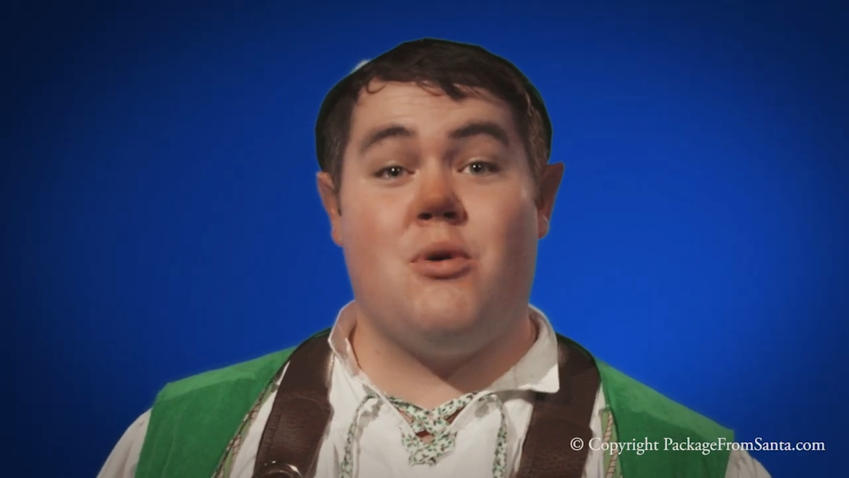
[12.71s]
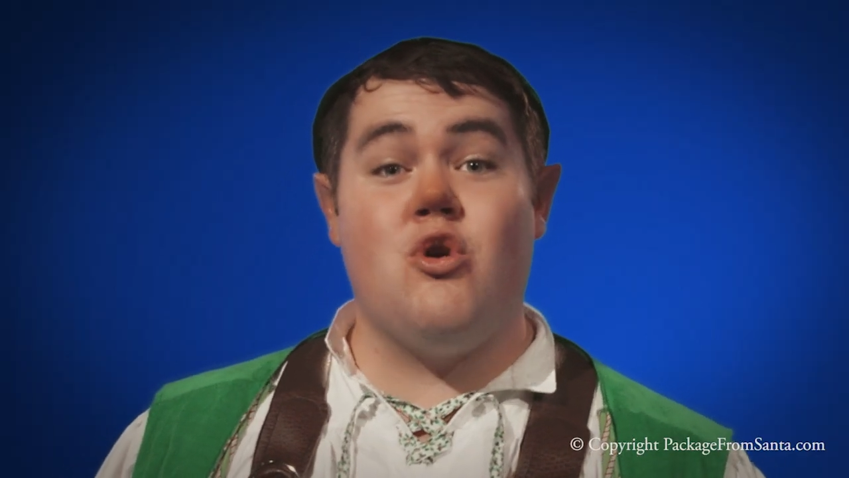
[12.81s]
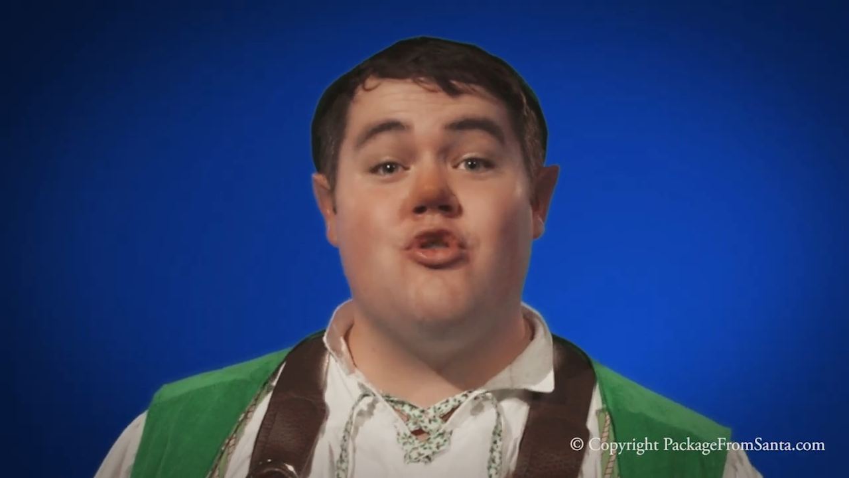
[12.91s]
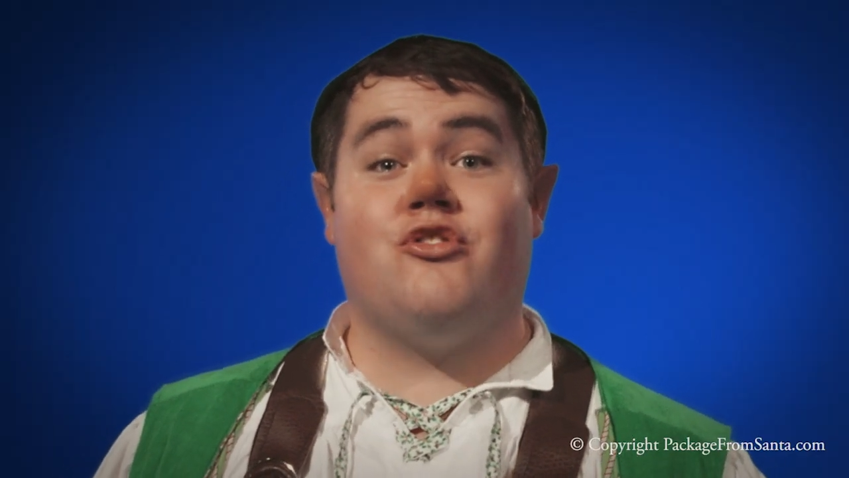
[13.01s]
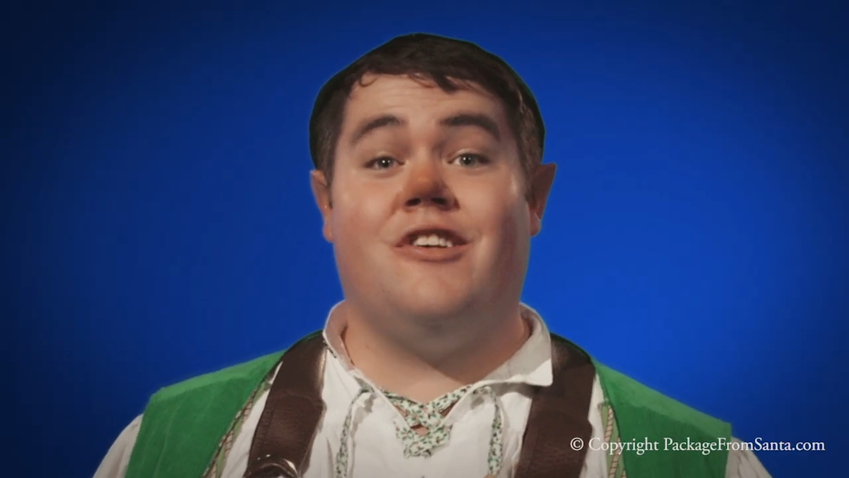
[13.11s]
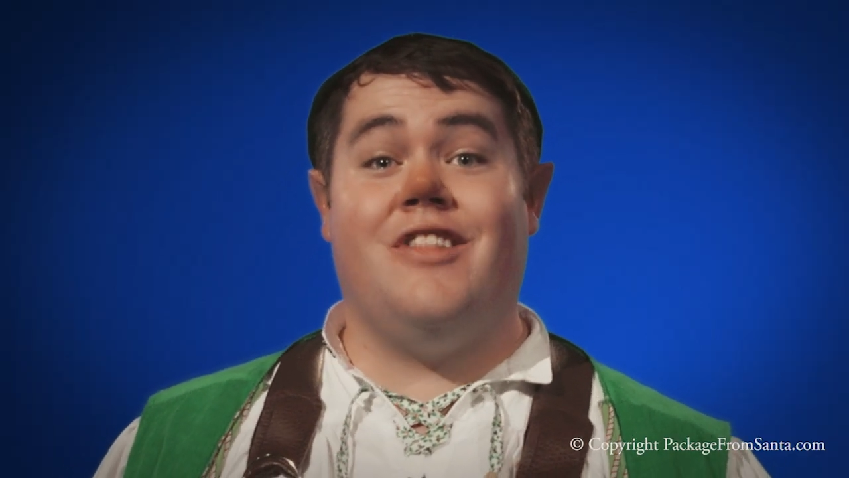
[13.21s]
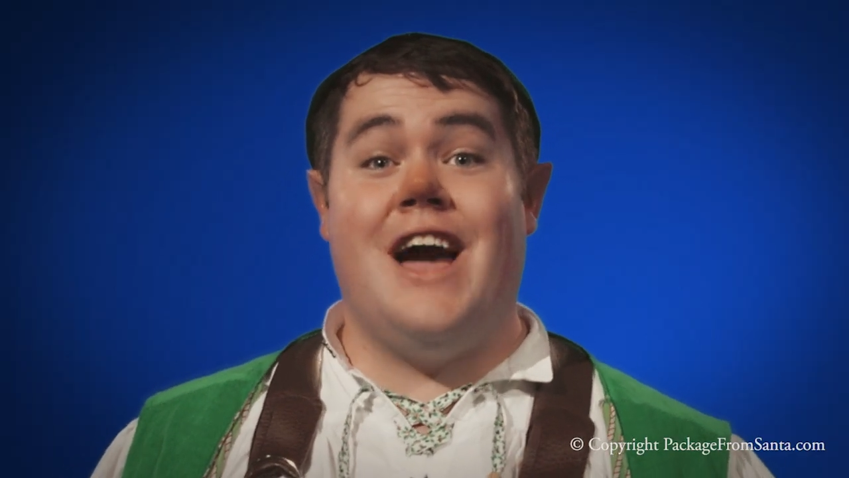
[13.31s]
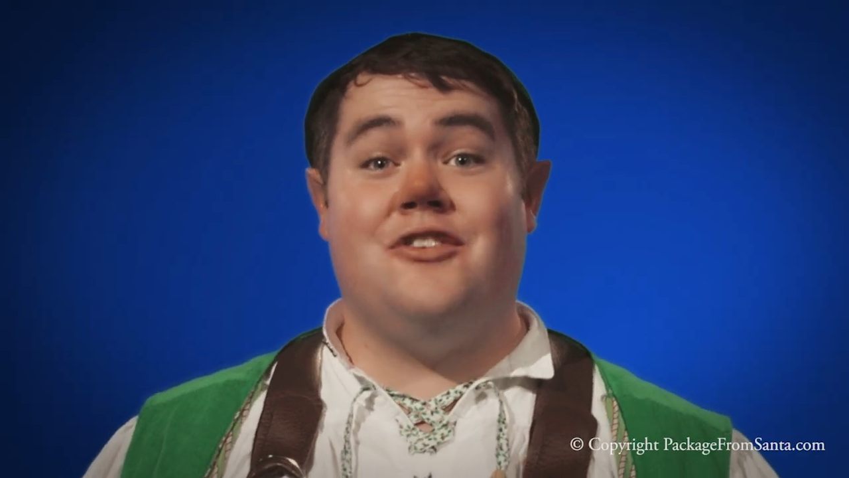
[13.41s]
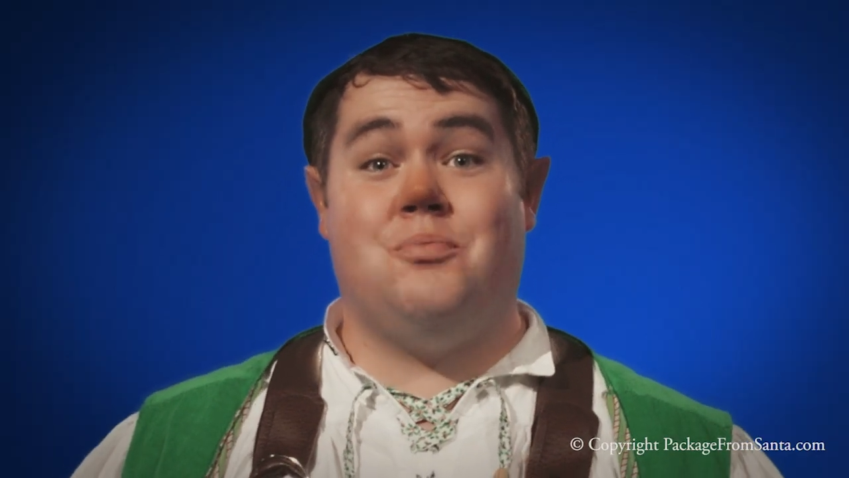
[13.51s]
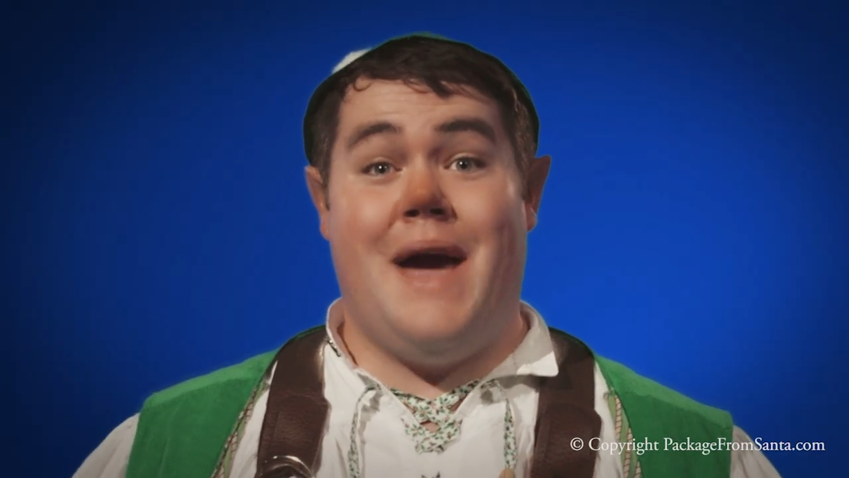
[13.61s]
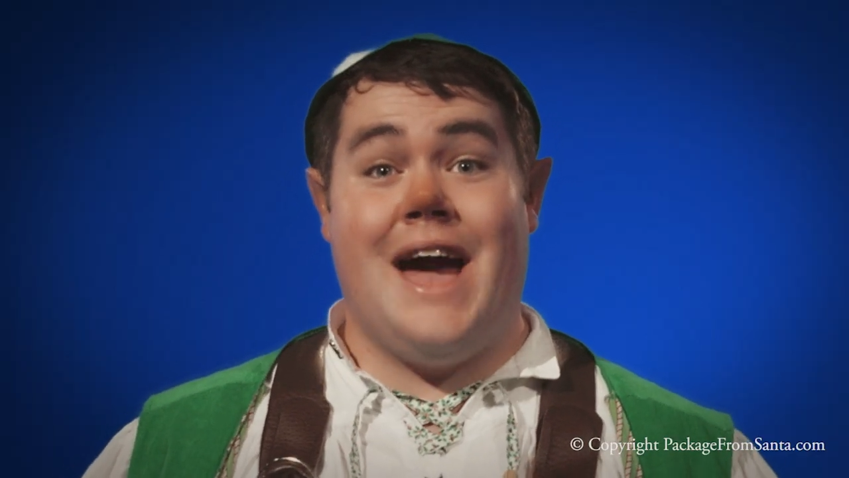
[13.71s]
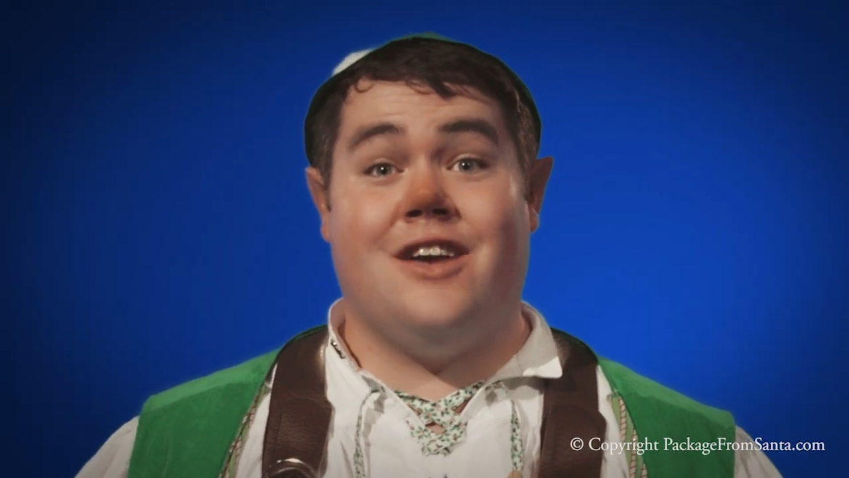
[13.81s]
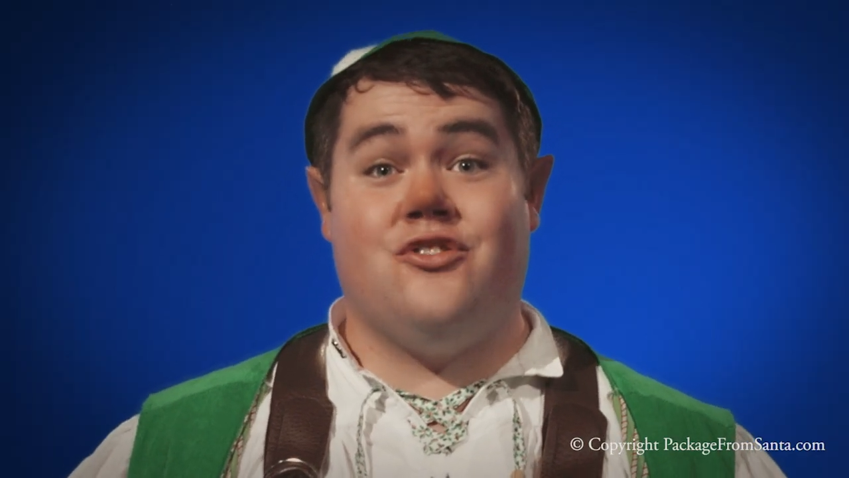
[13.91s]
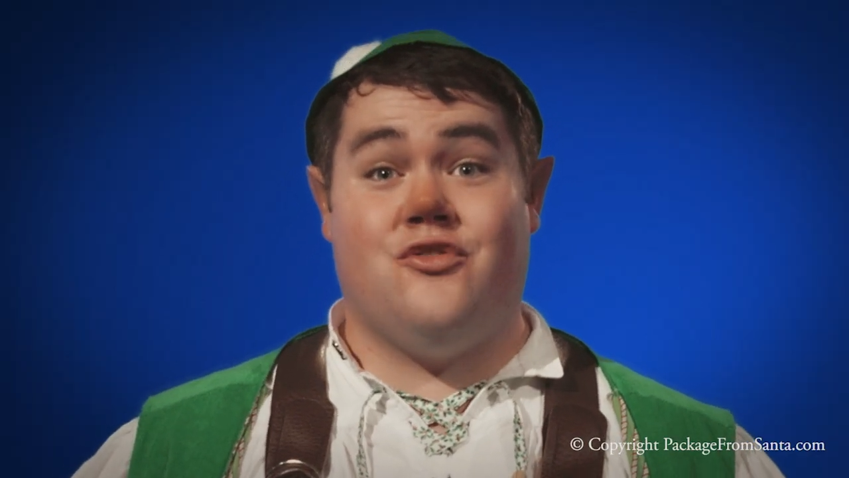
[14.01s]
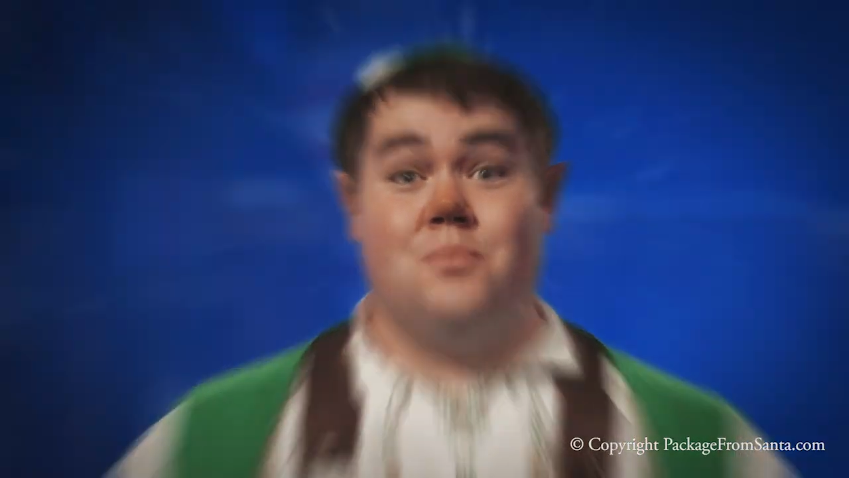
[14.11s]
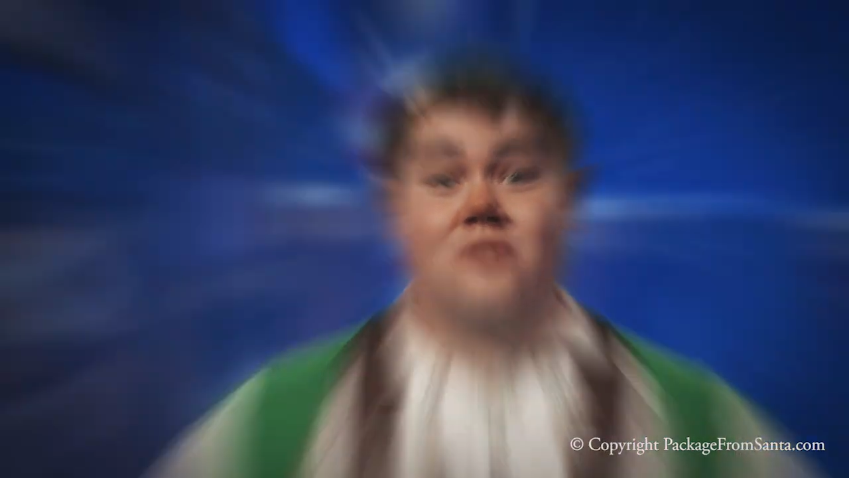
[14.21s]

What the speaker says: personalized package from